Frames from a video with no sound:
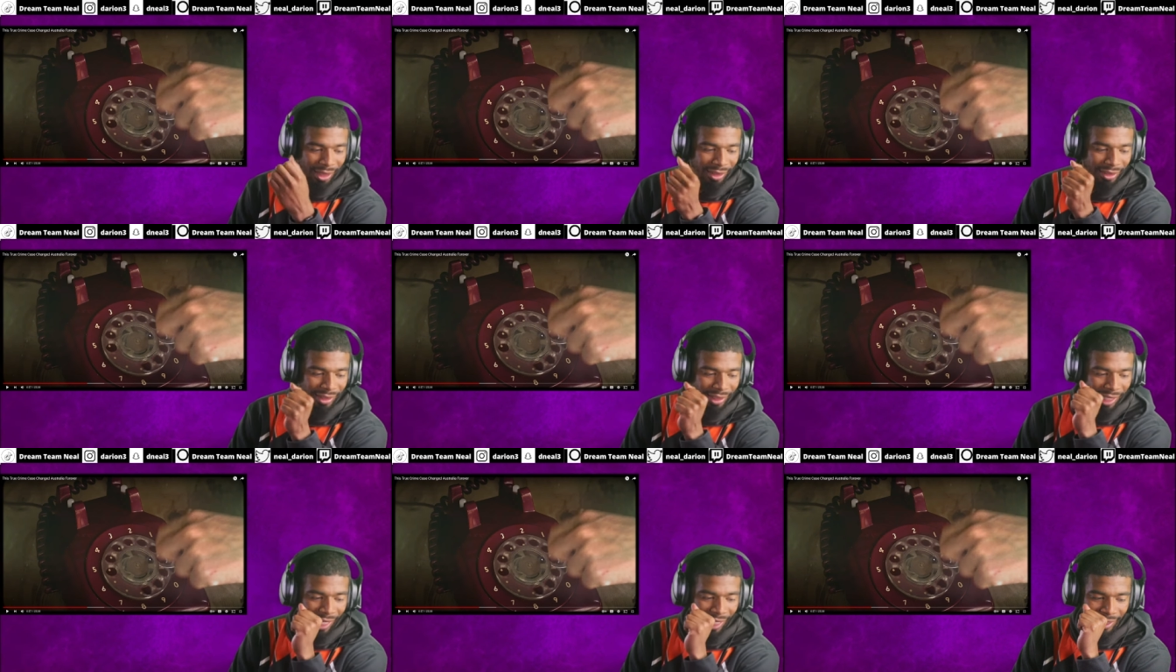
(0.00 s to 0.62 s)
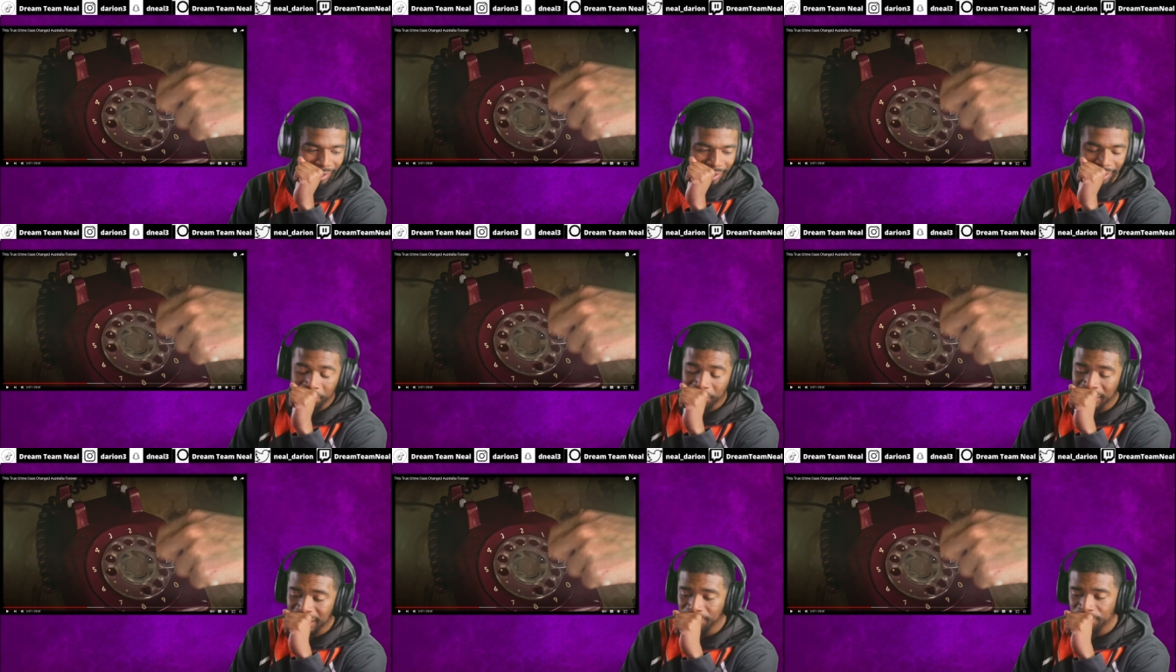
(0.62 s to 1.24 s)
I just hate
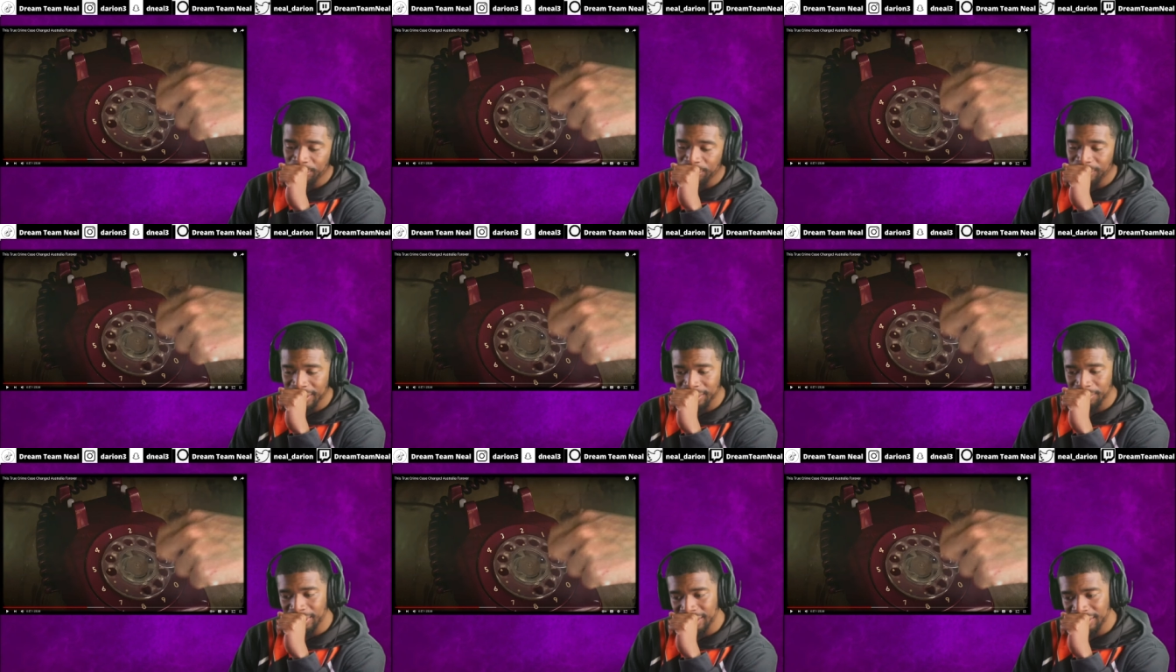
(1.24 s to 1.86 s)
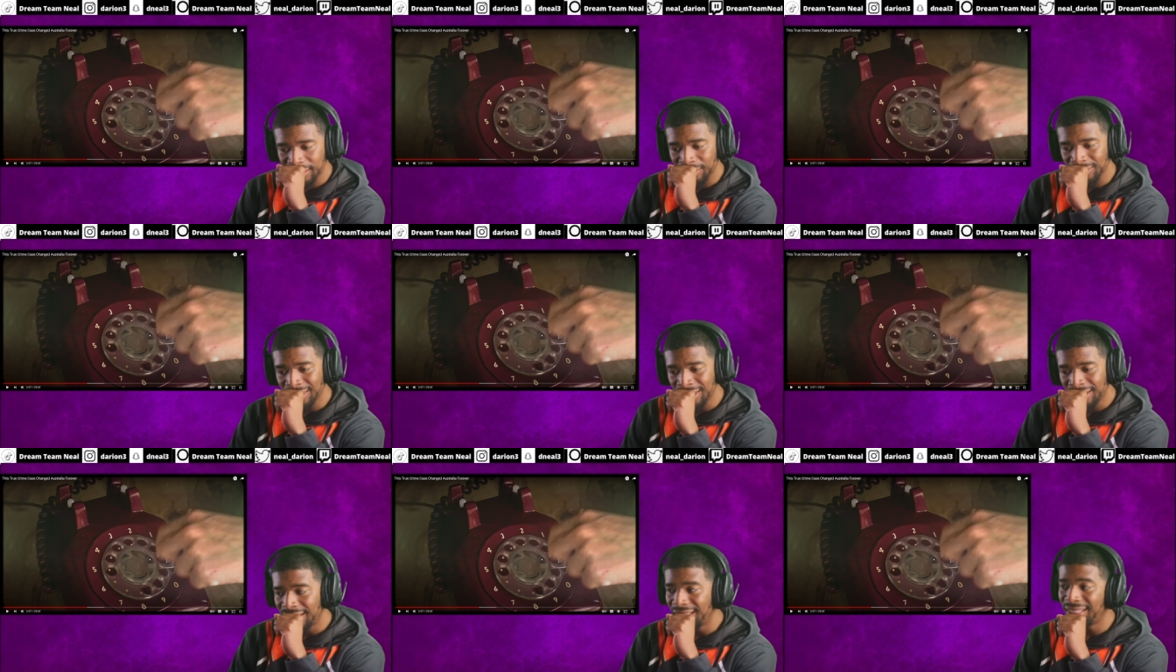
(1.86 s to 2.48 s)
that people can be
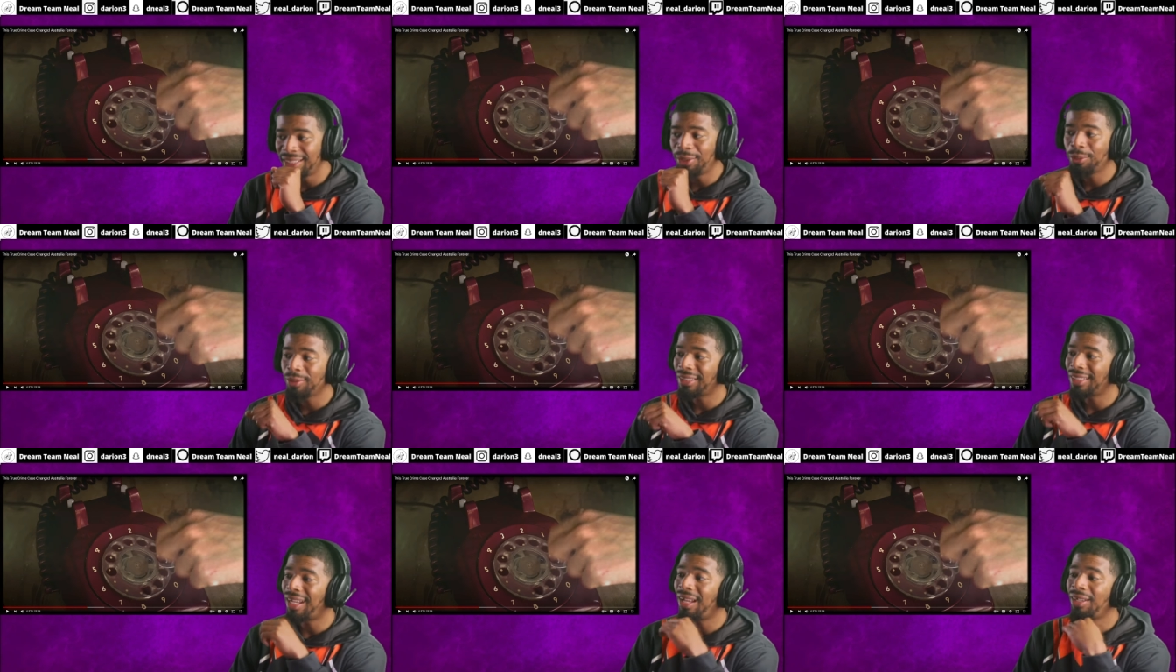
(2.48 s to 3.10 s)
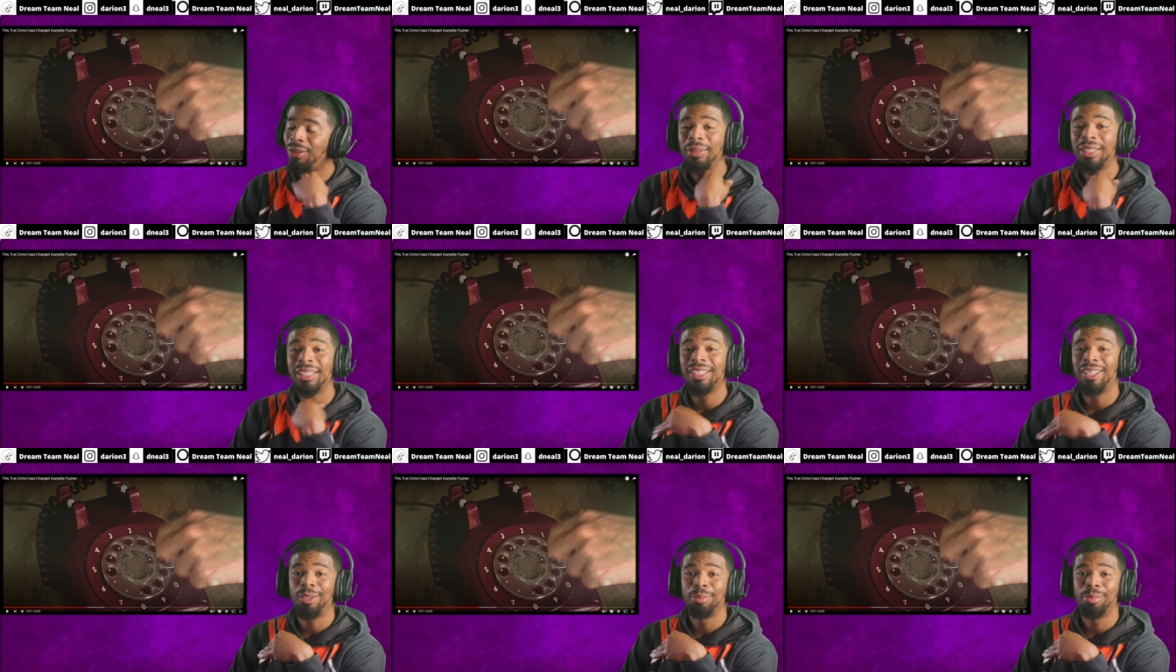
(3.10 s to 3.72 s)
so, and I don't
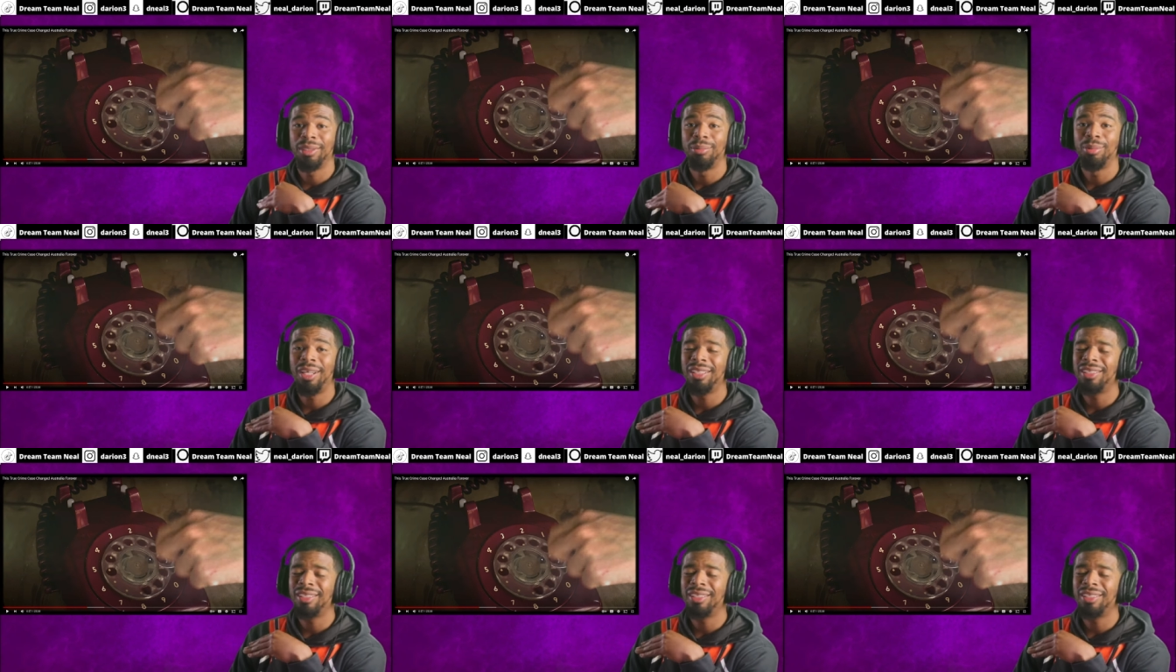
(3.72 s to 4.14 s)
mean all people.